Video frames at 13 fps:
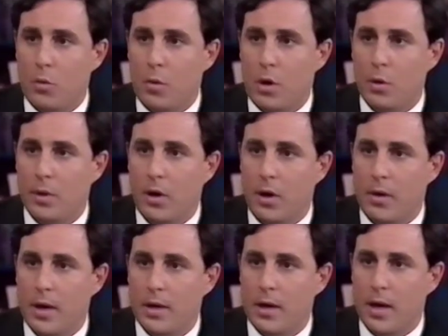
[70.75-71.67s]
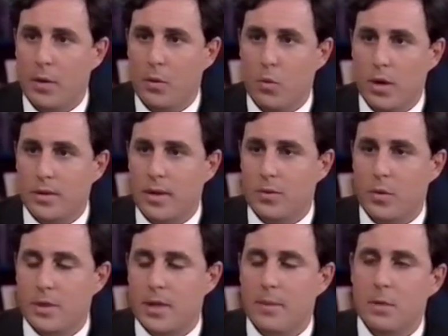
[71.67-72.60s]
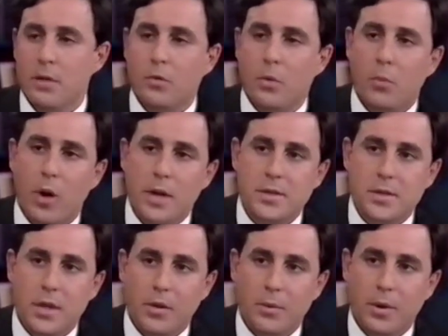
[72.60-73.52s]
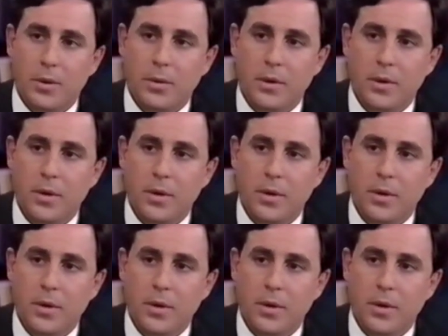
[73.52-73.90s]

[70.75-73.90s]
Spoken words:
where we are right now? And what does that mean for prices down the road?